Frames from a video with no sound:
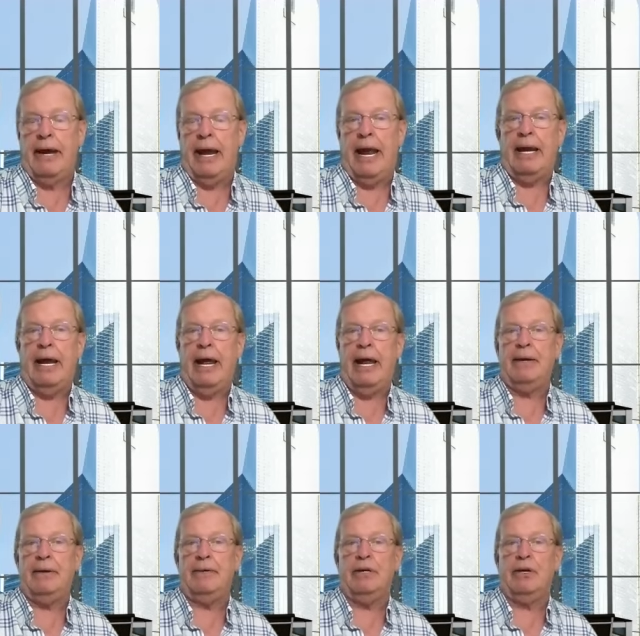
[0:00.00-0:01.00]
And
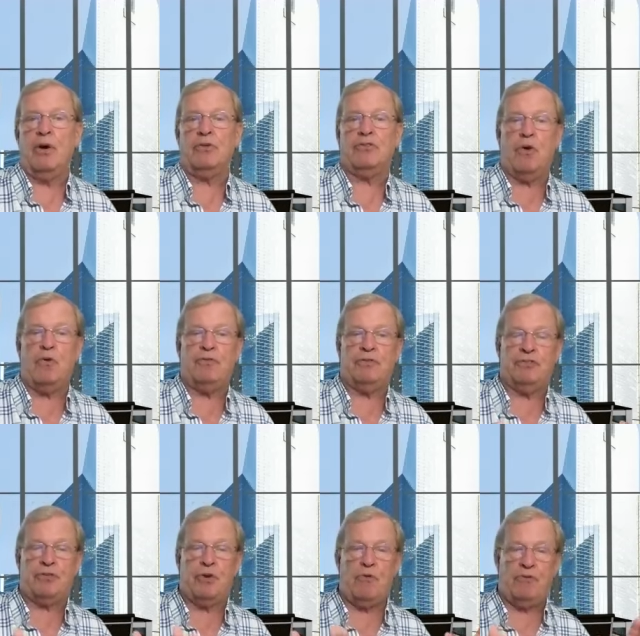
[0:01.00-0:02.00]
and you know, so
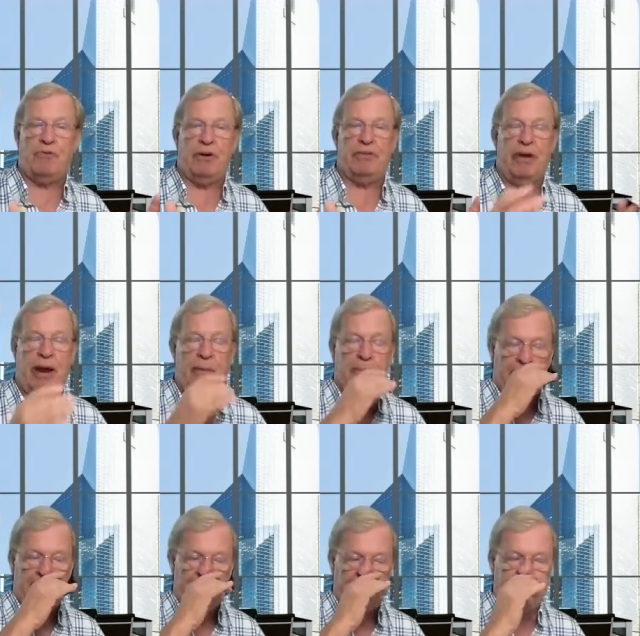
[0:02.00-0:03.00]
so for
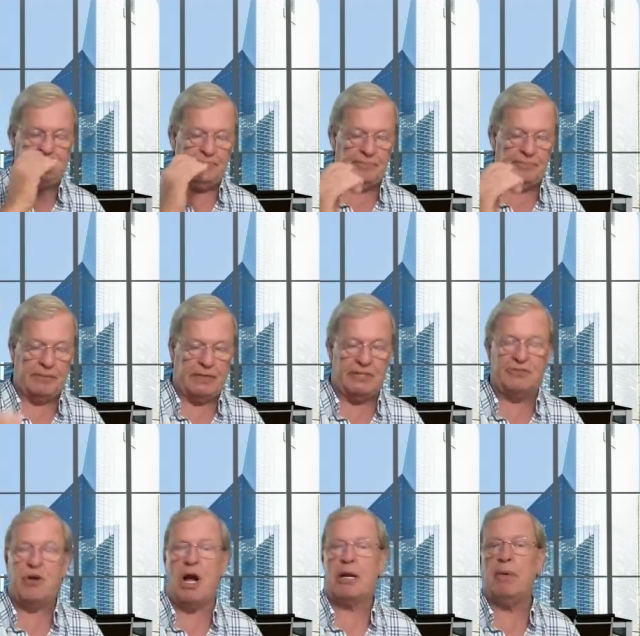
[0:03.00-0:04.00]
example,
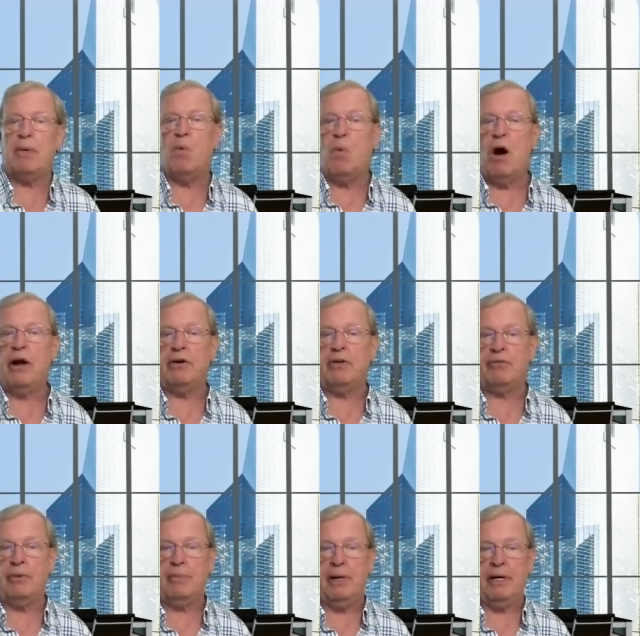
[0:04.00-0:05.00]
let's talk about water
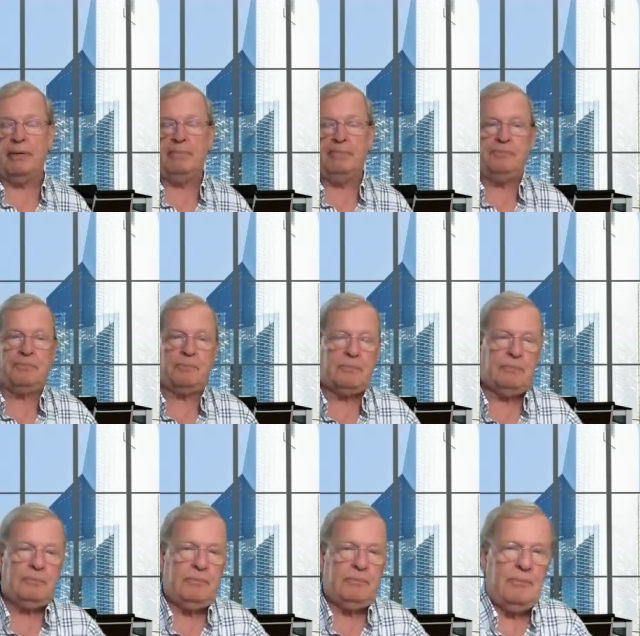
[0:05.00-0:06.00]
for a minute.
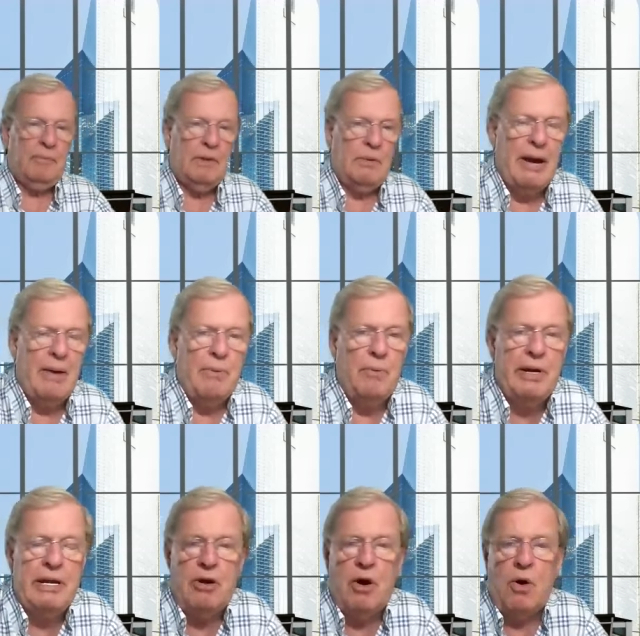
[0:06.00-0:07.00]
Well,
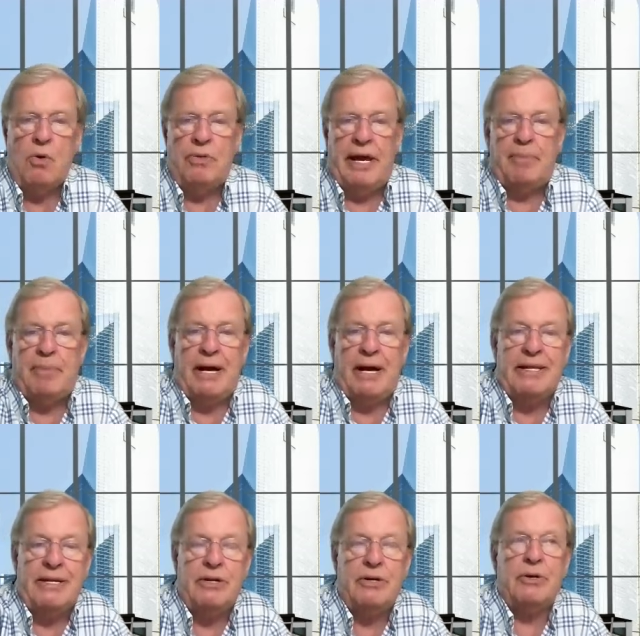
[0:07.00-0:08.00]
we know that by
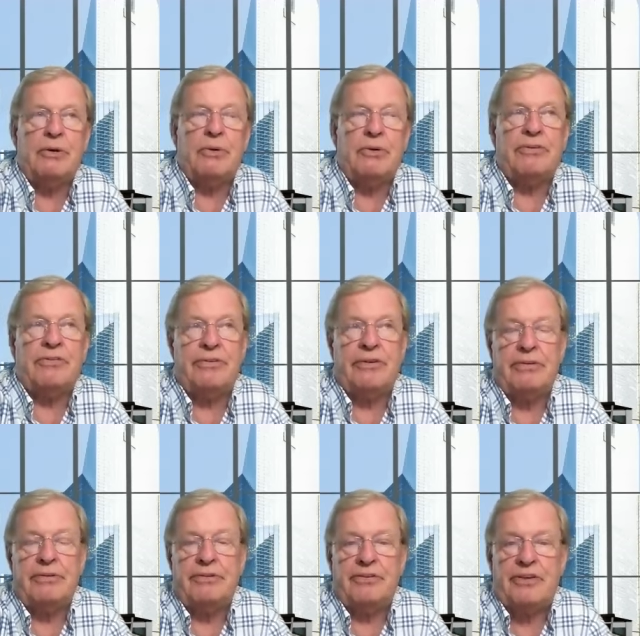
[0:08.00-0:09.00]
the year, or it's
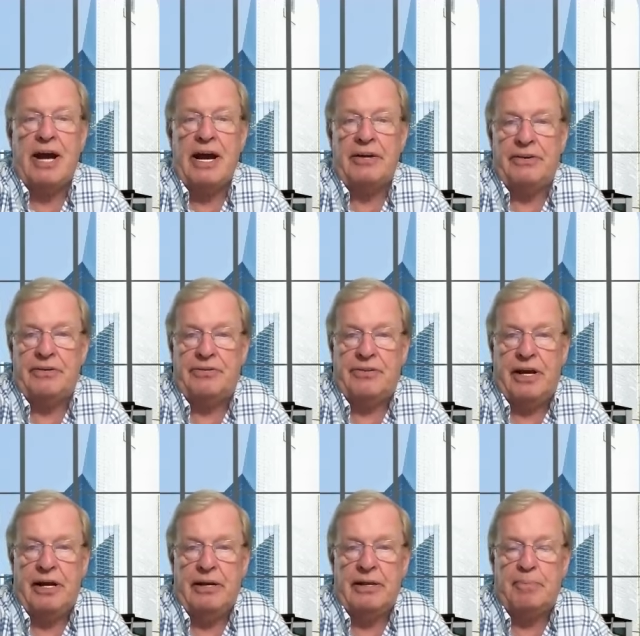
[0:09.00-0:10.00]
the, the scientists
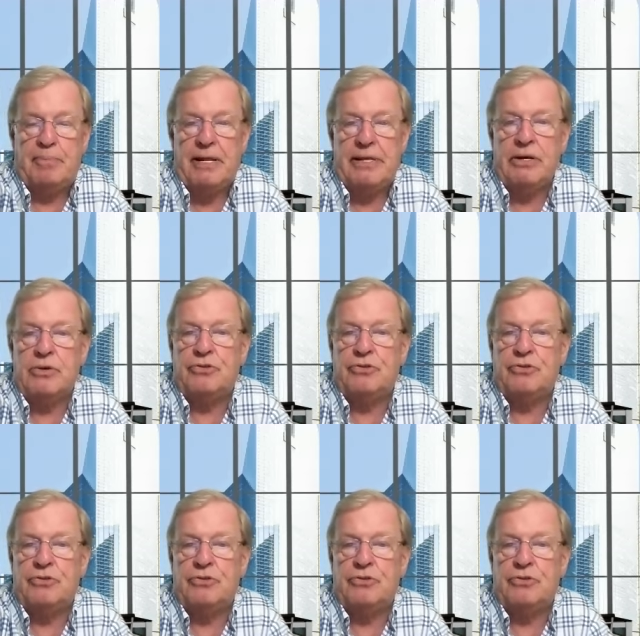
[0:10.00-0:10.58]
say that by the year